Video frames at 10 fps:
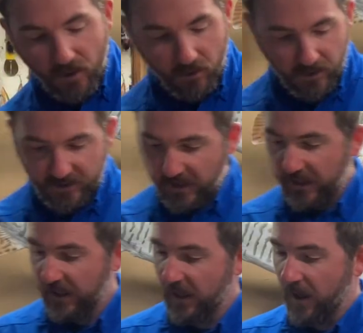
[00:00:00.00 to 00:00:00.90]
let's
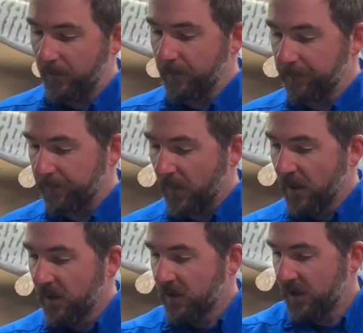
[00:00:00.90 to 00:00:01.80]
kick it up.
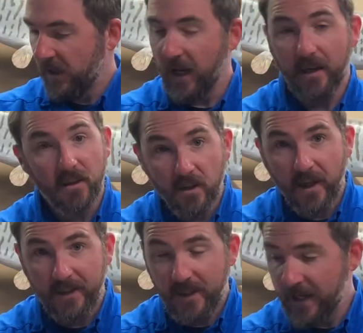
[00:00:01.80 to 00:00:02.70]
So you got
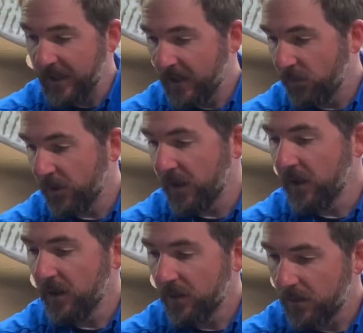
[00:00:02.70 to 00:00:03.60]

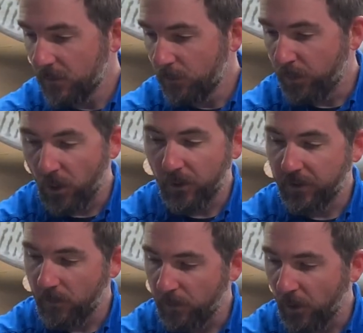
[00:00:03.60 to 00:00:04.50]
1993,
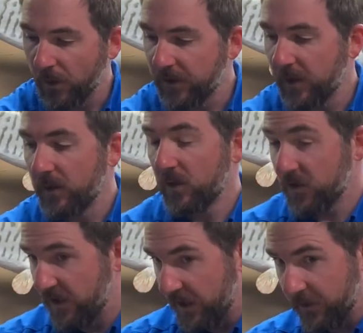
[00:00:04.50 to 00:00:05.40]
both
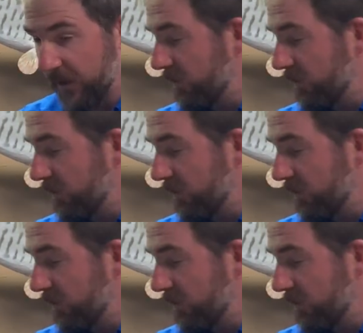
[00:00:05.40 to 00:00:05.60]
Series